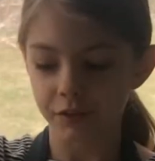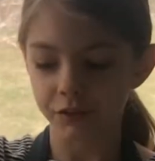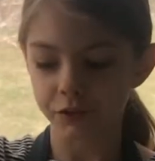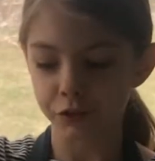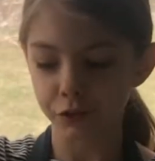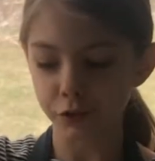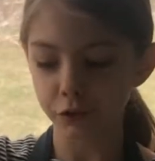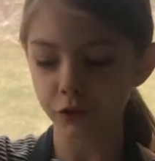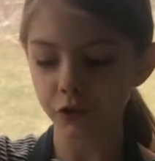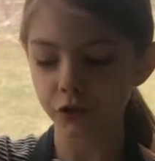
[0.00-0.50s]

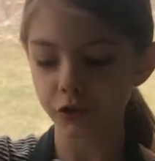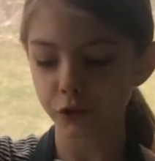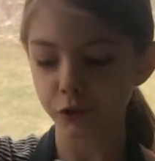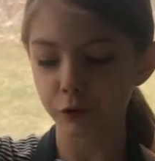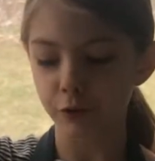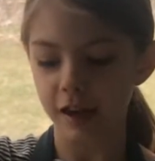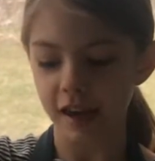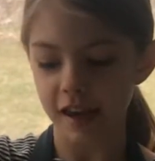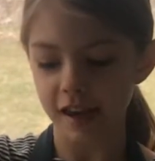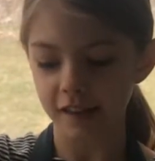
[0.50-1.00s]
soon as you
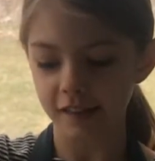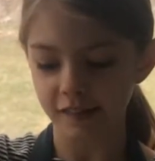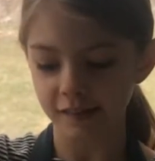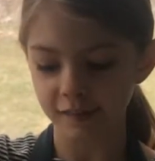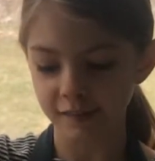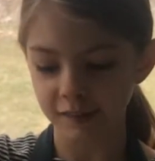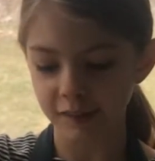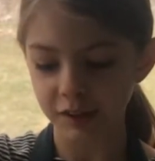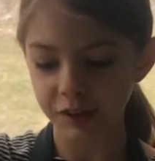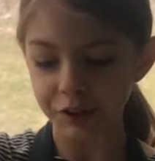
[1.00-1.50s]
can't
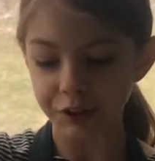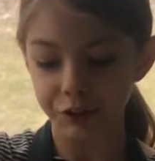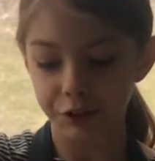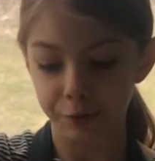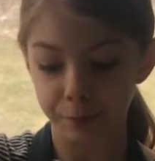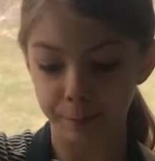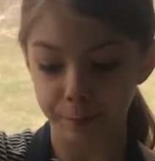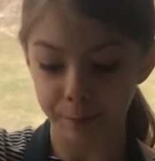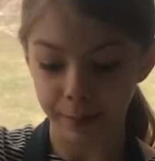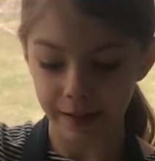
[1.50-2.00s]
see your
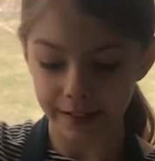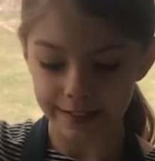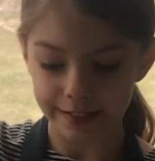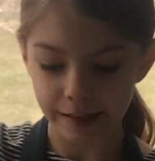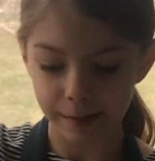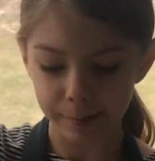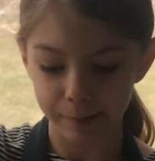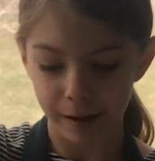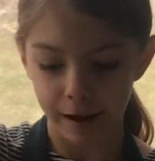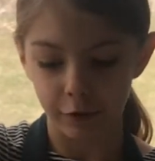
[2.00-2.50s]

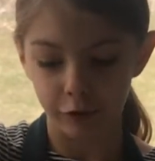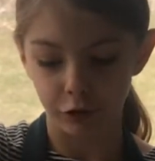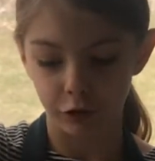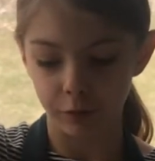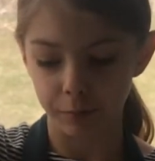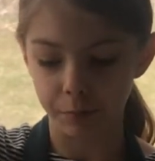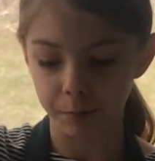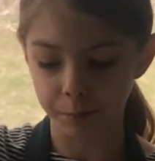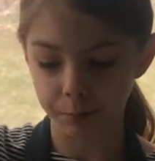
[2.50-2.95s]
baking powder,